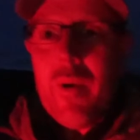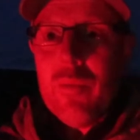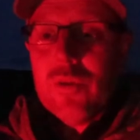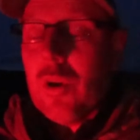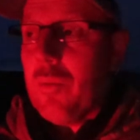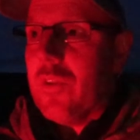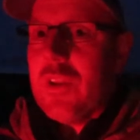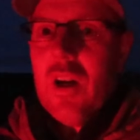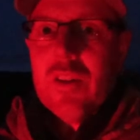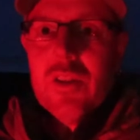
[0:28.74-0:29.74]
people stop with
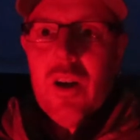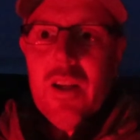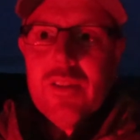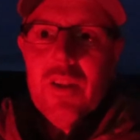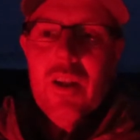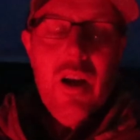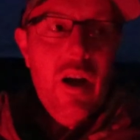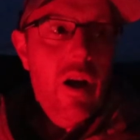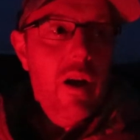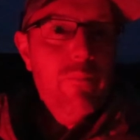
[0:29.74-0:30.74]
us last night,
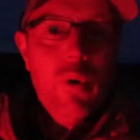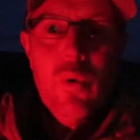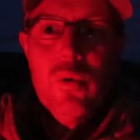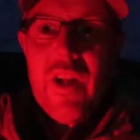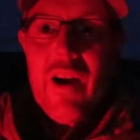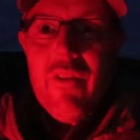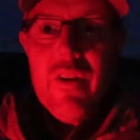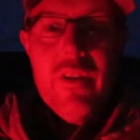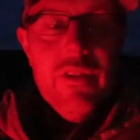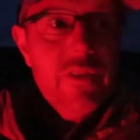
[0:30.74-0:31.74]
Paul,
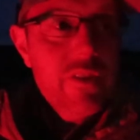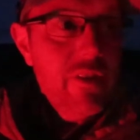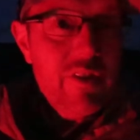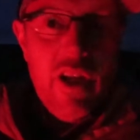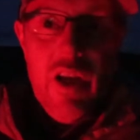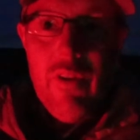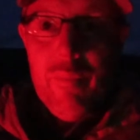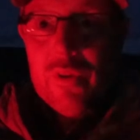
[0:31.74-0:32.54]
Darren and Steve. I'll